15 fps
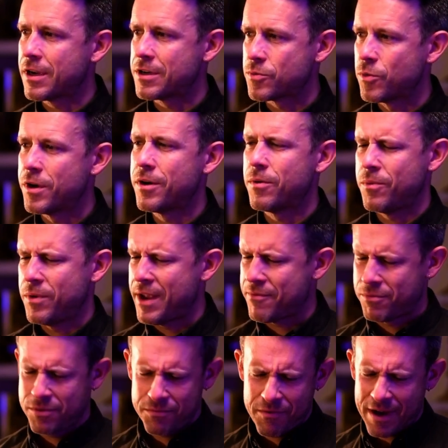we're
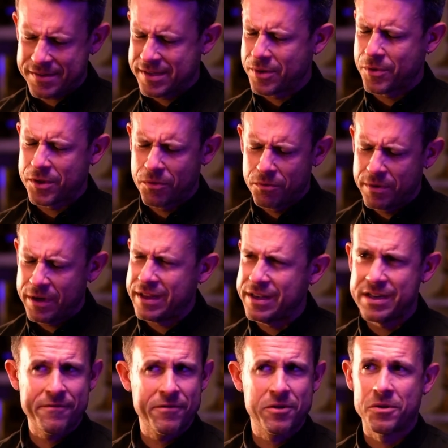wrestling with a really
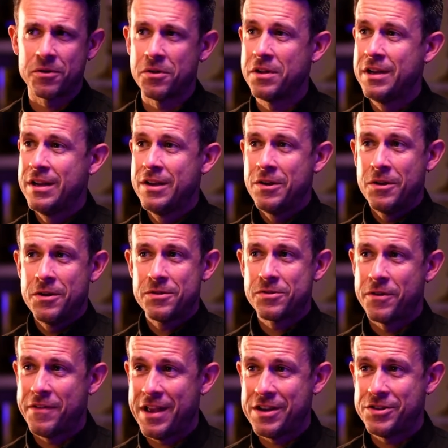difficult
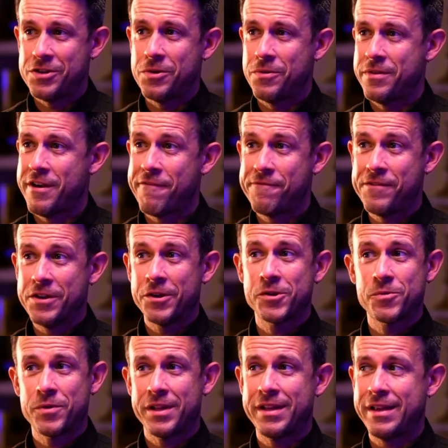sort of issue that
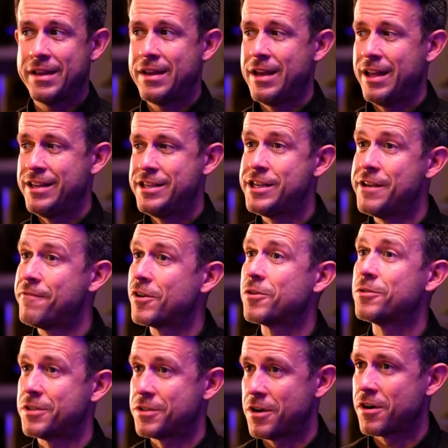feels really
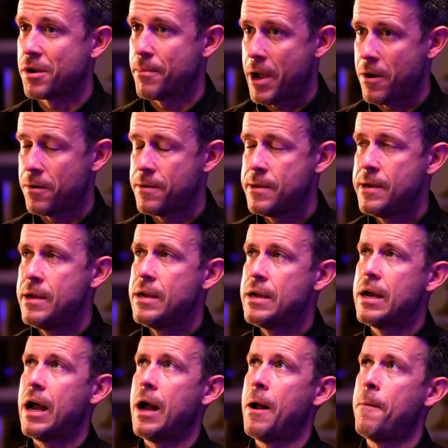difficult to talk about.
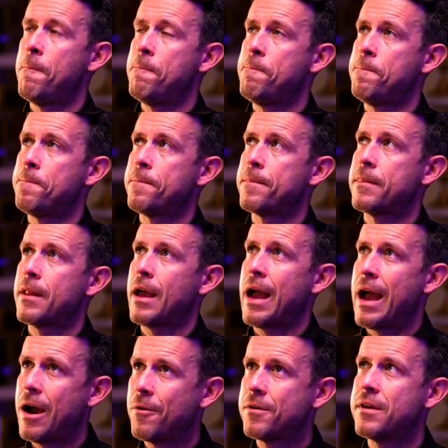
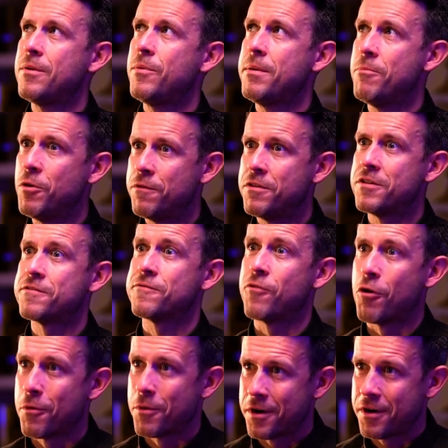How can we move this
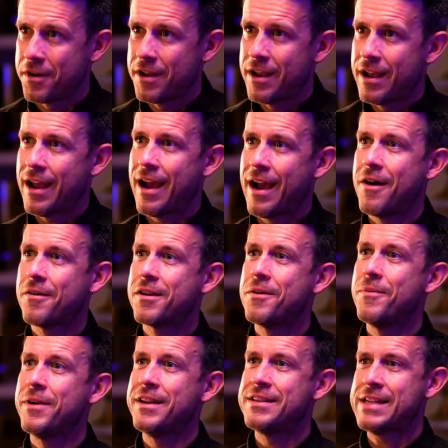forward? How
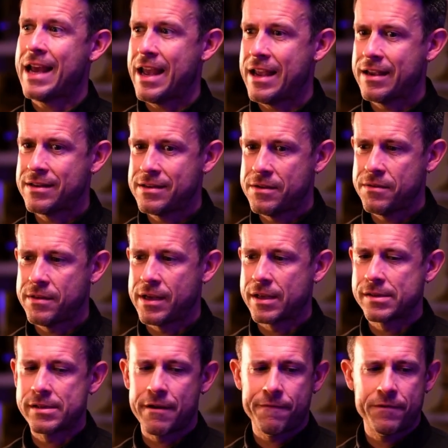can we take two
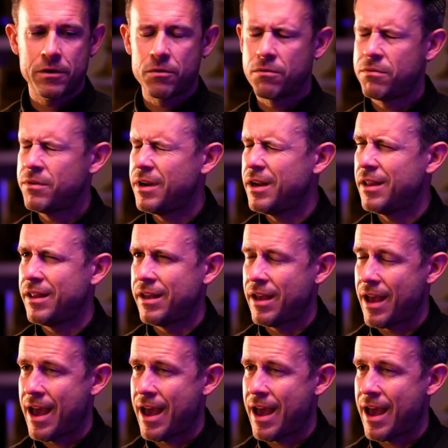things that feel really